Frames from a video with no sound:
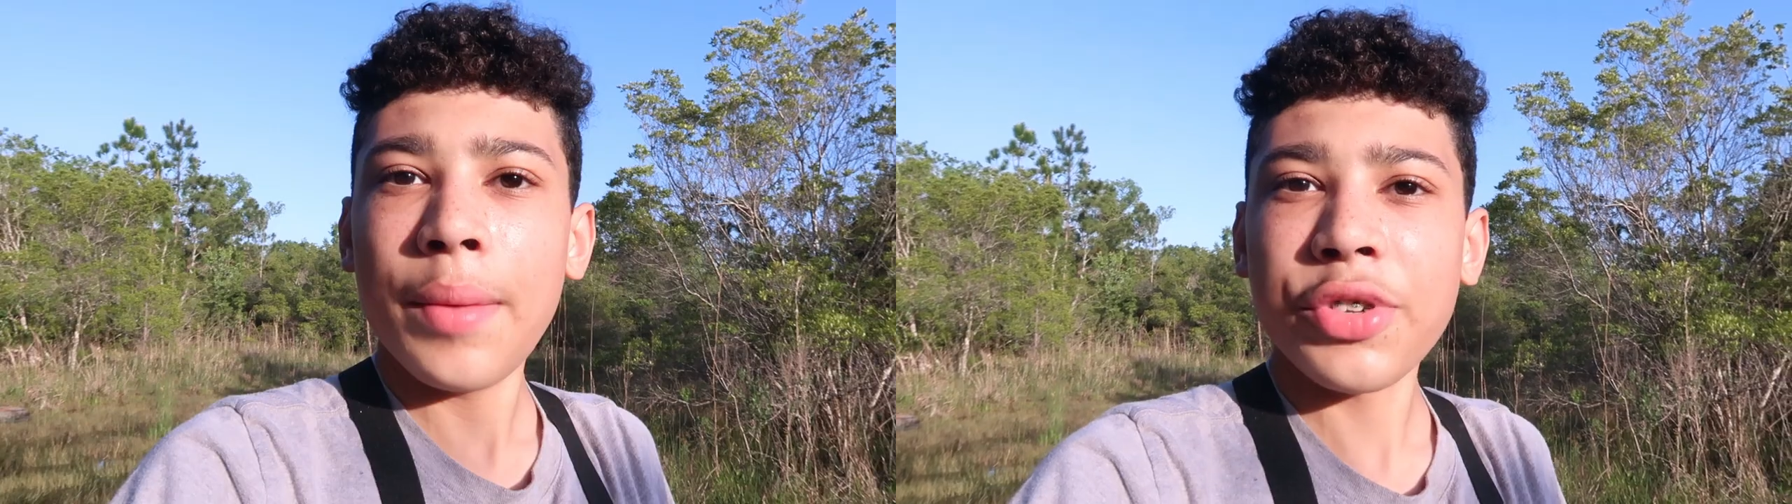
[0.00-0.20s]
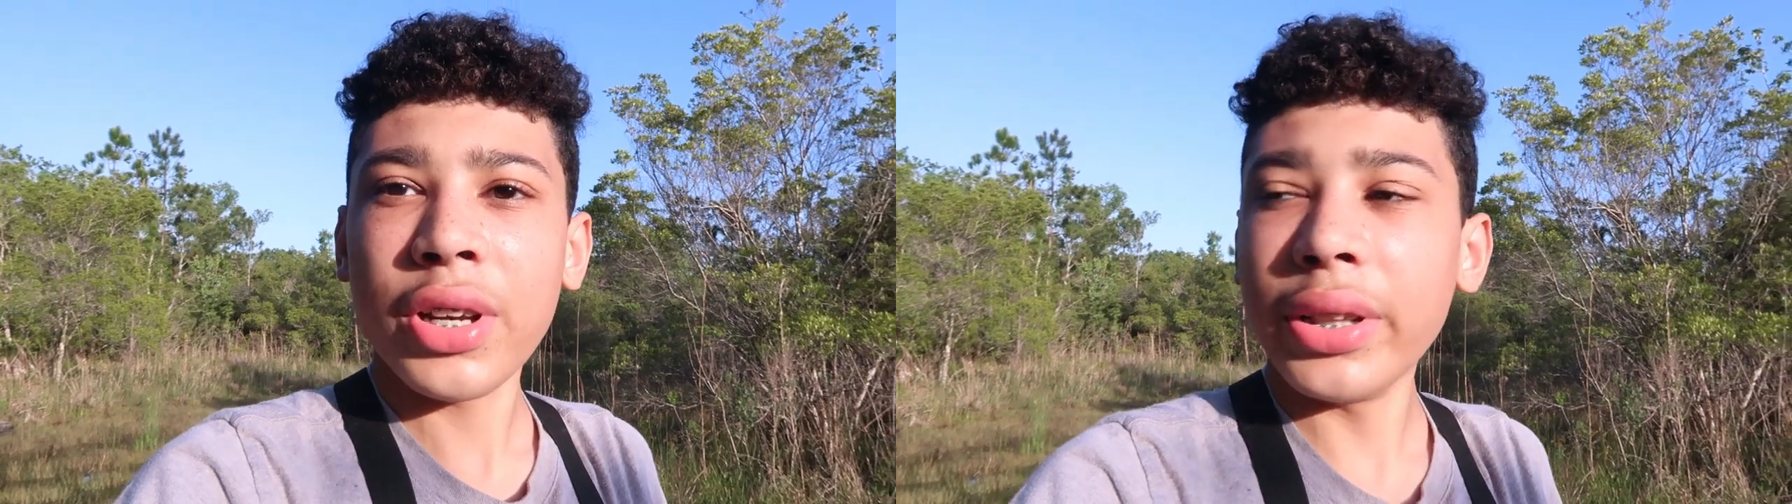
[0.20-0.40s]

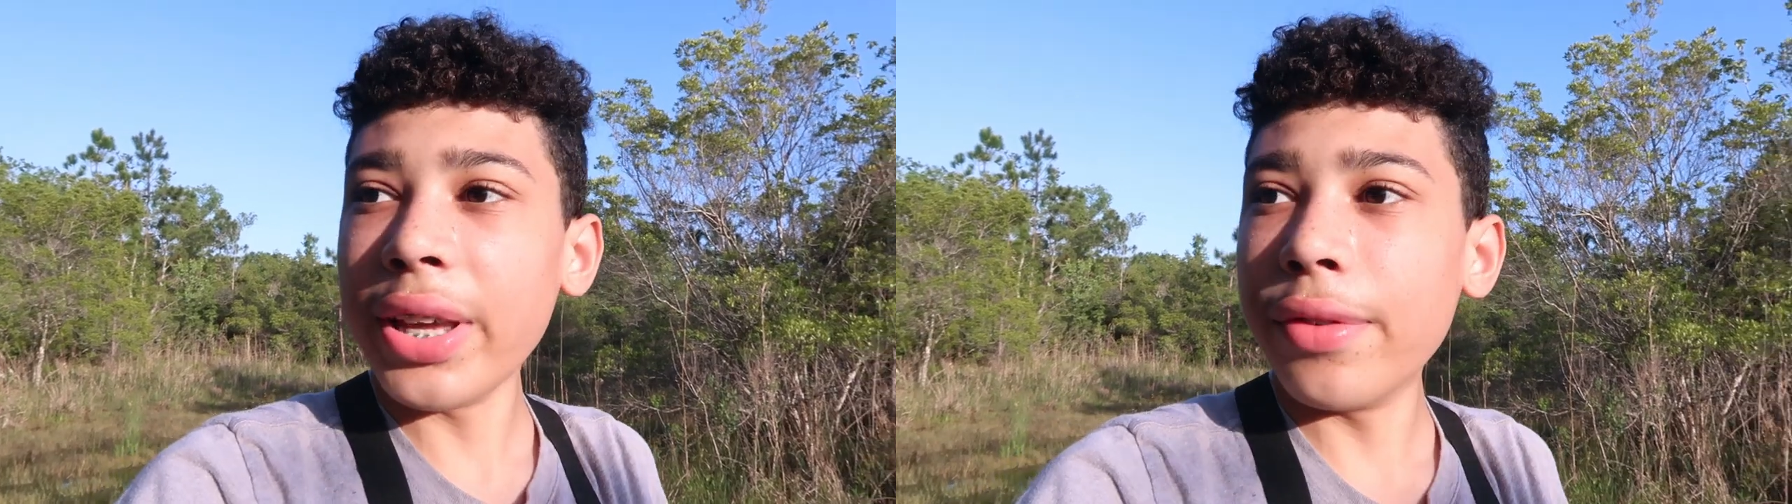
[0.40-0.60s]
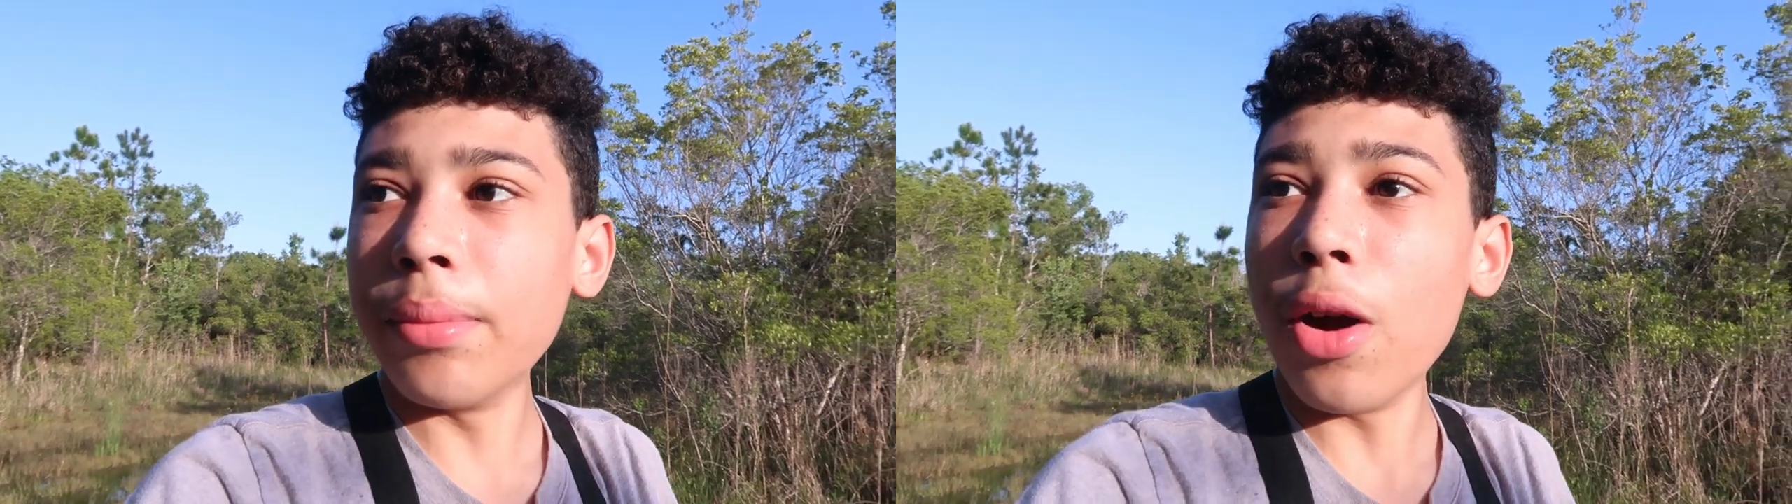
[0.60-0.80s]
I'm just gonna
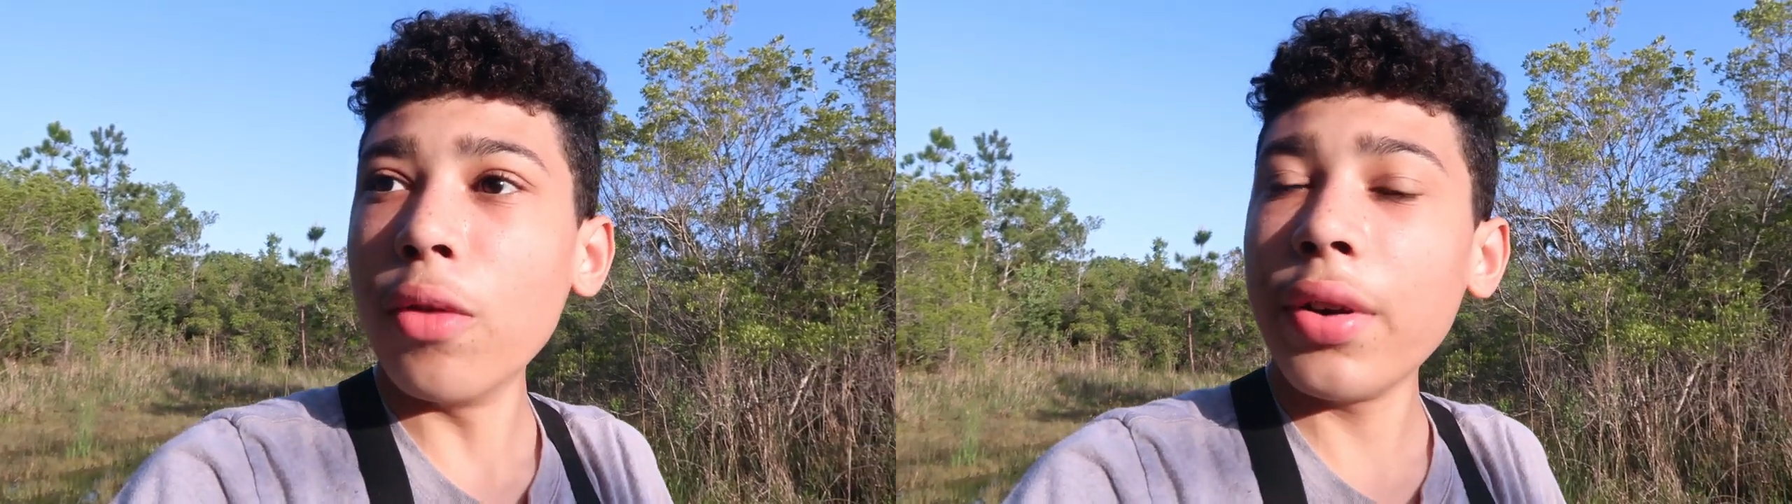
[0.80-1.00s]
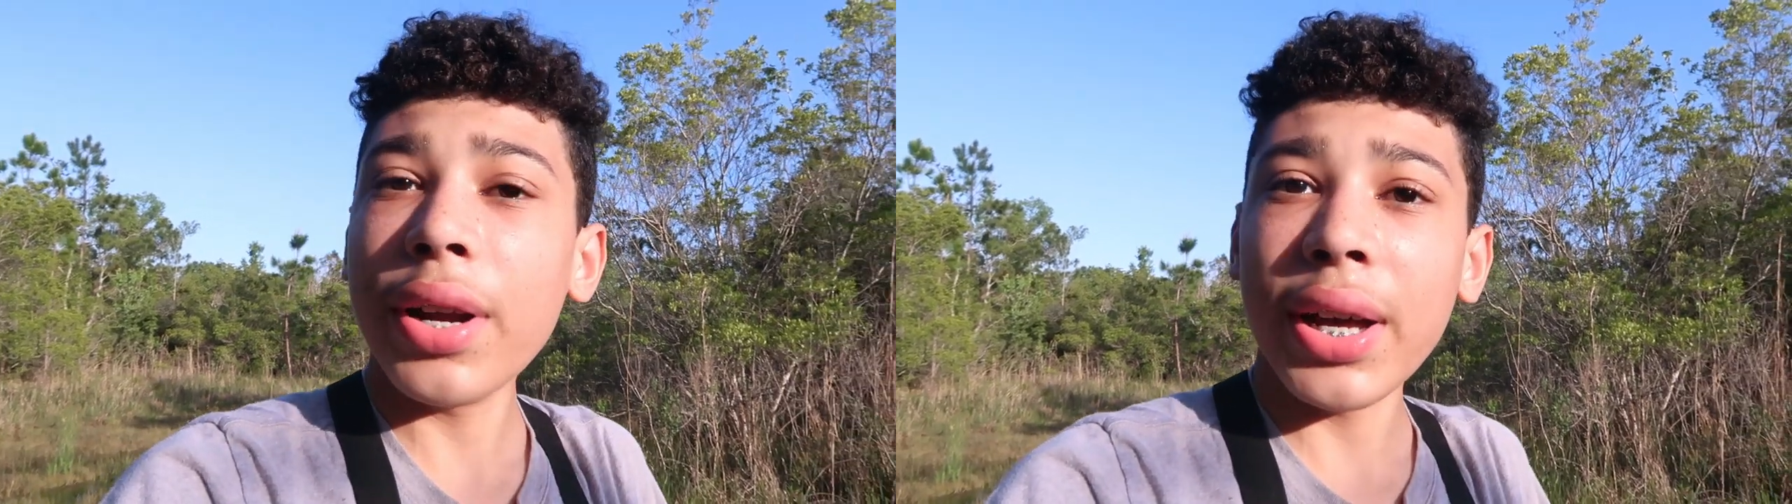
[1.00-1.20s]
leave them
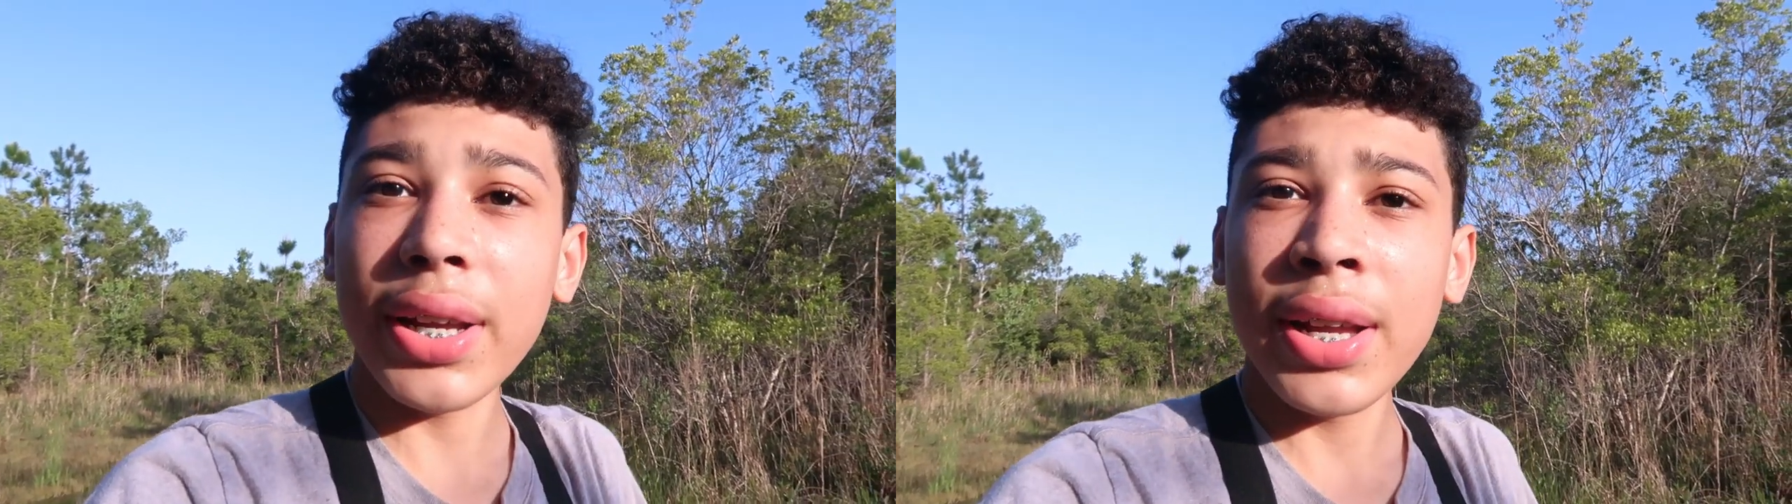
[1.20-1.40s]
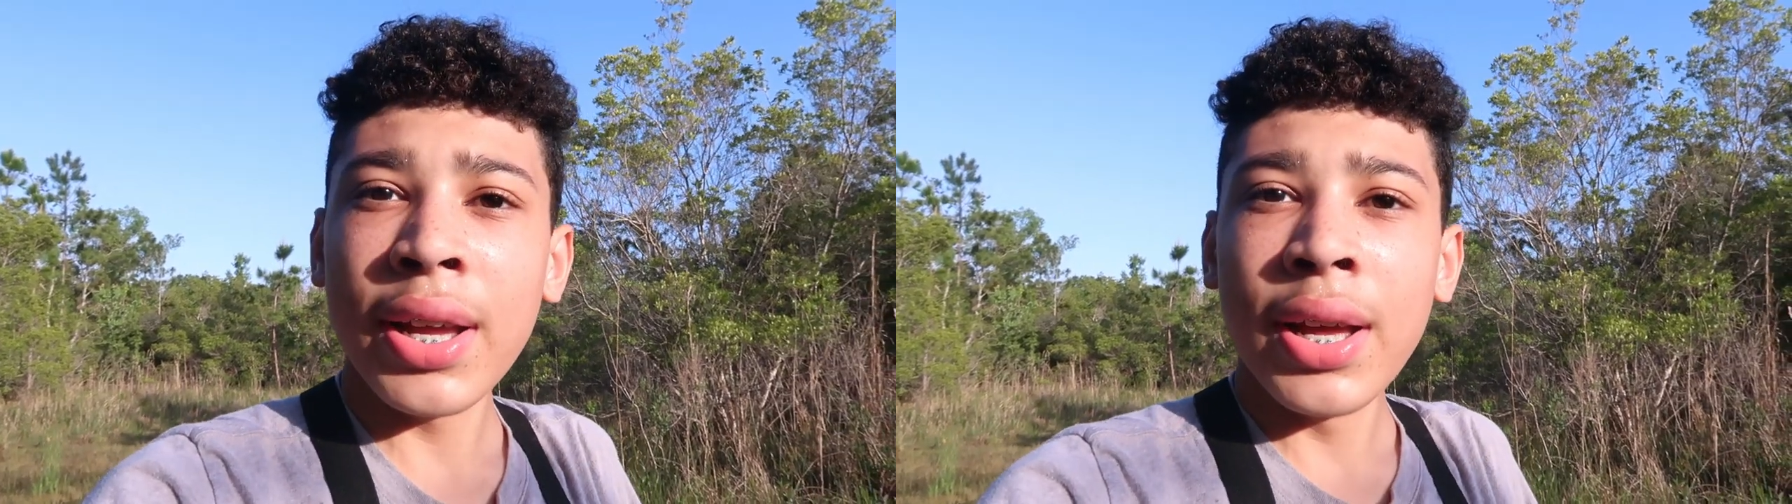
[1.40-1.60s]
overnight,